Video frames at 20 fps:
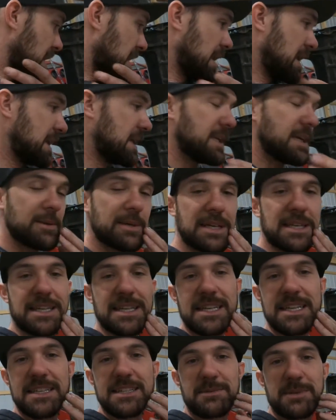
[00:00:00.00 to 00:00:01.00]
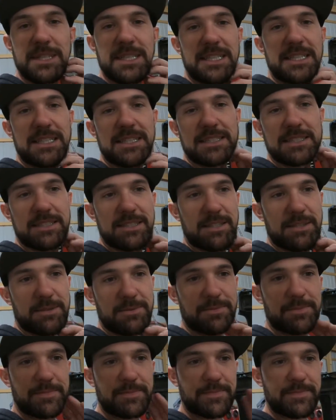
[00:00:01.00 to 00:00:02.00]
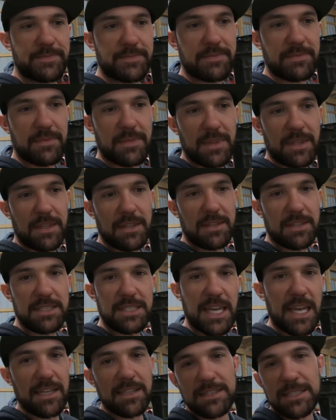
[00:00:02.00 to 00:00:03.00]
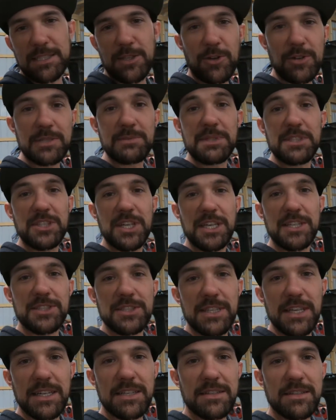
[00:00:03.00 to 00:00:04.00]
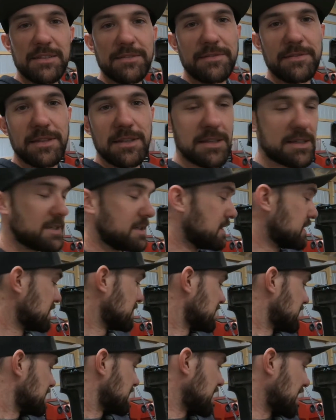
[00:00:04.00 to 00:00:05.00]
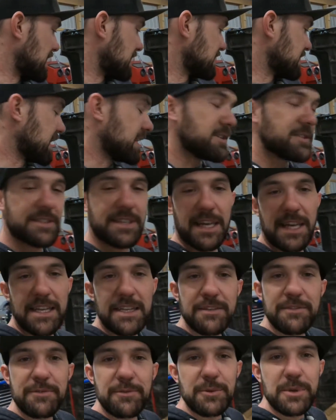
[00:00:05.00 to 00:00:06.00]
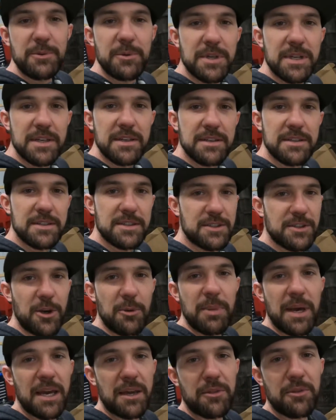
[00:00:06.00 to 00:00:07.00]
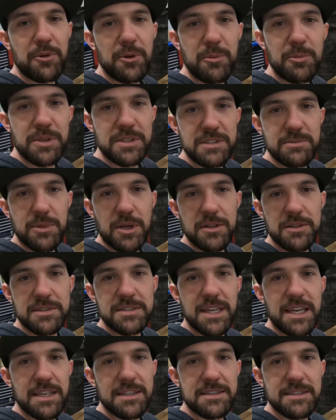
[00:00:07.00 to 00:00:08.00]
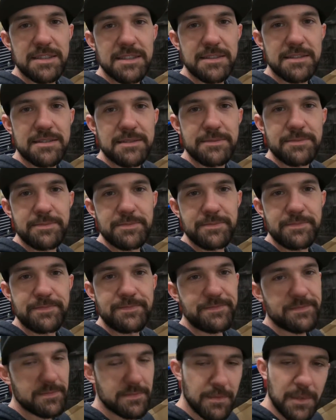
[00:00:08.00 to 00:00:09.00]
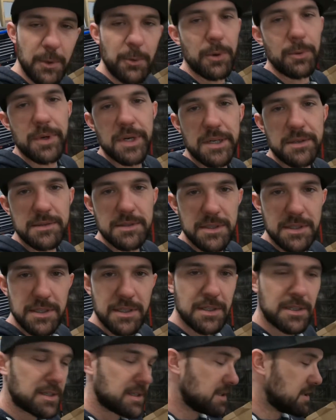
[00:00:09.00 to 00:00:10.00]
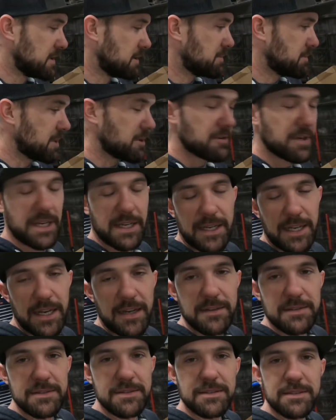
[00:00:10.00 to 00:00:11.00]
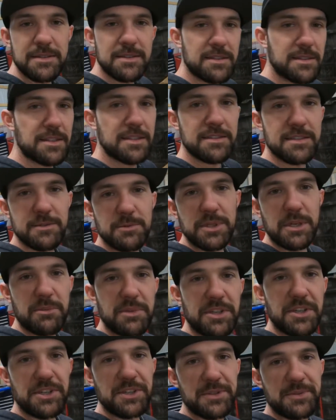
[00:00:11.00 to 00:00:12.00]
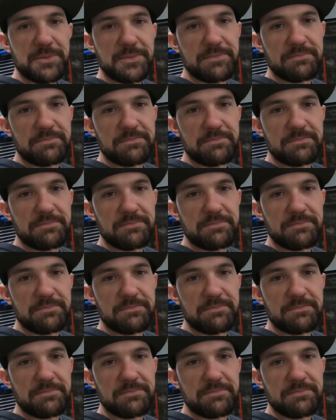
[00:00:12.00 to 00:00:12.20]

you know what, it is what it is. So tanks can always be changed later at a later date. If we want to go back through and put smaller tanks in, we will, but right now this is what I'm going to do.